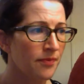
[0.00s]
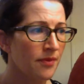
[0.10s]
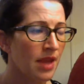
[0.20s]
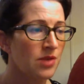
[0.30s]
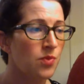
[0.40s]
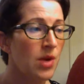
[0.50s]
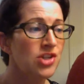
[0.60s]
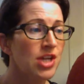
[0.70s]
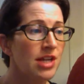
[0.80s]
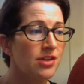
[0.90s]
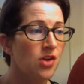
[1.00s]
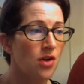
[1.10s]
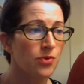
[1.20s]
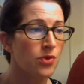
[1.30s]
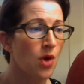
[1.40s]
And when she had gone
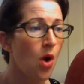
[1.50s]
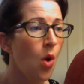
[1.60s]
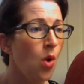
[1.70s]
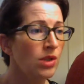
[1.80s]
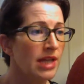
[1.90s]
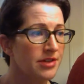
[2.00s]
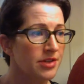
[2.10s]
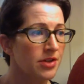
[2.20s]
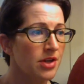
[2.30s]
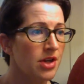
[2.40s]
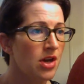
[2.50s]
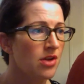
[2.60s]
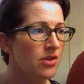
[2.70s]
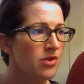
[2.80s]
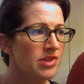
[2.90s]
through the whole letter,
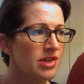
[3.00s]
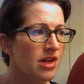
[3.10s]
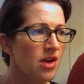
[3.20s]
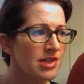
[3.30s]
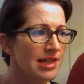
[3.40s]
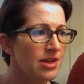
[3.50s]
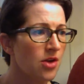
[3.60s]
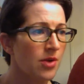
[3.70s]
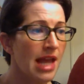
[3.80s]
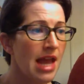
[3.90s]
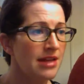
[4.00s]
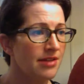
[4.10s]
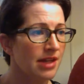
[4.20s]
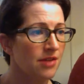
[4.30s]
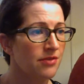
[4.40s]
though scarcely knowing
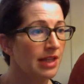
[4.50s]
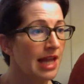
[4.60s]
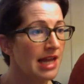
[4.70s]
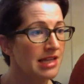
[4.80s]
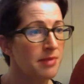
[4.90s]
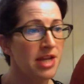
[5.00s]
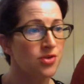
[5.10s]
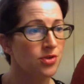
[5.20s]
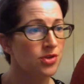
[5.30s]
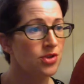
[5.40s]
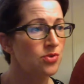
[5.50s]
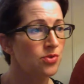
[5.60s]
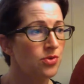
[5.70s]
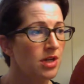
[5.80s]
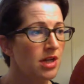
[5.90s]
anything of the last page or two,
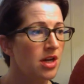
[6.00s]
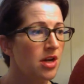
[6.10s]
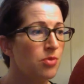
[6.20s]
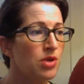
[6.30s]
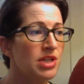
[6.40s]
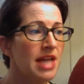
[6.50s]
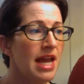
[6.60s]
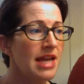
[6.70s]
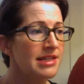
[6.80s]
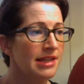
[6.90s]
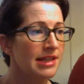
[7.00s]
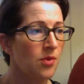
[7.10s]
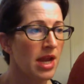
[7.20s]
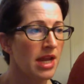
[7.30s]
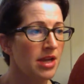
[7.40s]
put it hastily
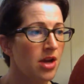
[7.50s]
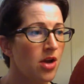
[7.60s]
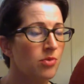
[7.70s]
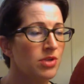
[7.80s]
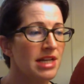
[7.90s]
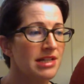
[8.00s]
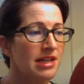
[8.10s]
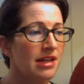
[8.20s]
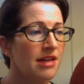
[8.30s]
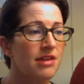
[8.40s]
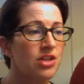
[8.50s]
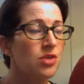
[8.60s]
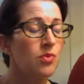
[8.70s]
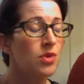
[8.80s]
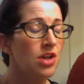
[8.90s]
away, protesting that she
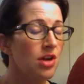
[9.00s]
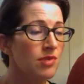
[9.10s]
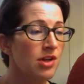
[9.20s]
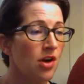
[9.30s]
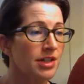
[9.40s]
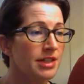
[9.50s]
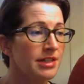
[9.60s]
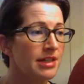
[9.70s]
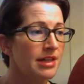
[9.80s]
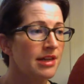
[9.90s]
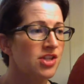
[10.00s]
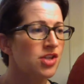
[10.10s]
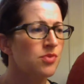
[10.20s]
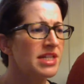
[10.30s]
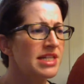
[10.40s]
would not regard it, that she
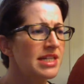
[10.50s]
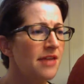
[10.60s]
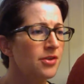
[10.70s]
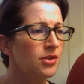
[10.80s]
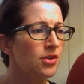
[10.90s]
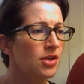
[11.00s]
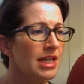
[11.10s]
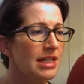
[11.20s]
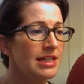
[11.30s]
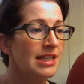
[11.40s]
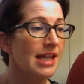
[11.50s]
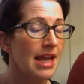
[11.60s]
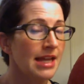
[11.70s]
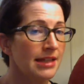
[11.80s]
would never look in it again.